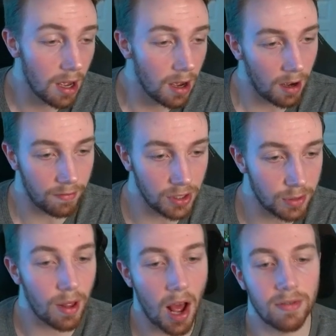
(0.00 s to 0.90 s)
of these
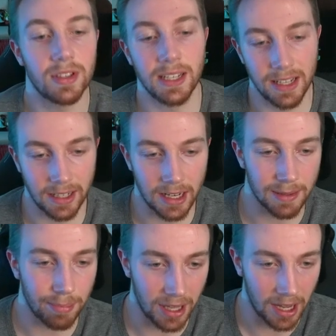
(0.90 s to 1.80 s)
playoffs. They didn't get to
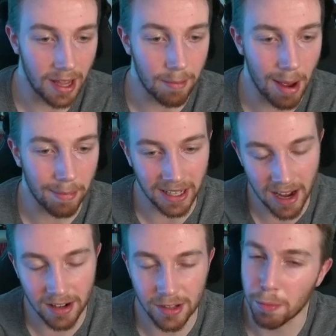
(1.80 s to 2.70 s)
play that map
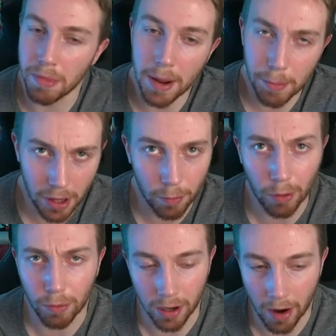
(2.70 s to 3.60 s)
again, so maybe they would have
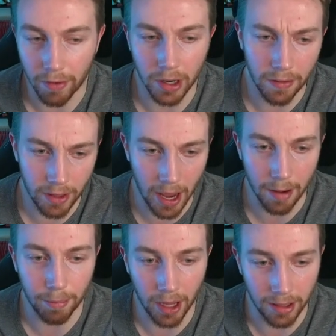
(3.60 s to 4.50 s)
recovered if they
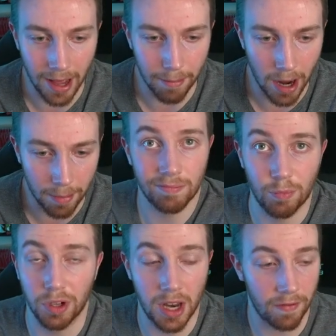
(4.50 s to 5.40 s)
had played that map.
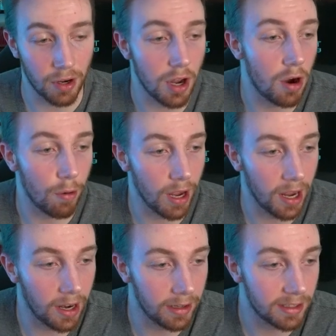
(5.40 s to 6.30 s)
We'll never know.
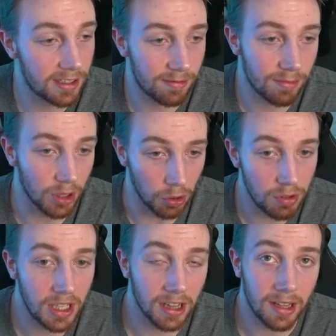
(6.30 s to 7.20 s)
And
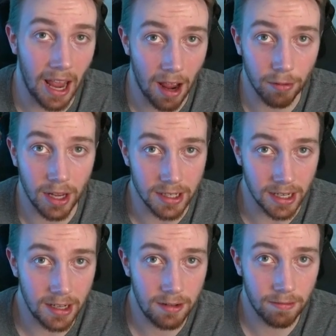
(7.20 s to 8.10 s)
losing how they
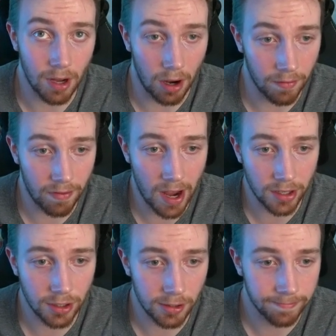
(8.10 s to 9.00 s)
did on
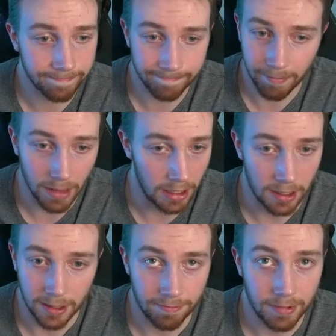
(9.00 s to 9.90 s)
Fracture,
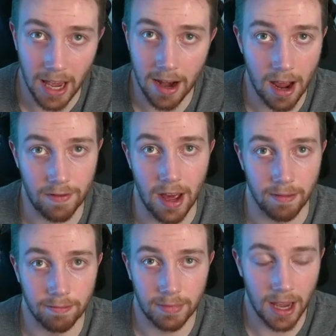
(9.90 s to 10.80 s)
can't have that.
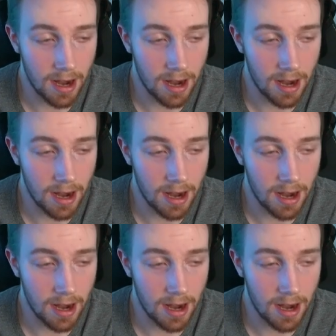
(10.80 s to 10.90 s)
Can't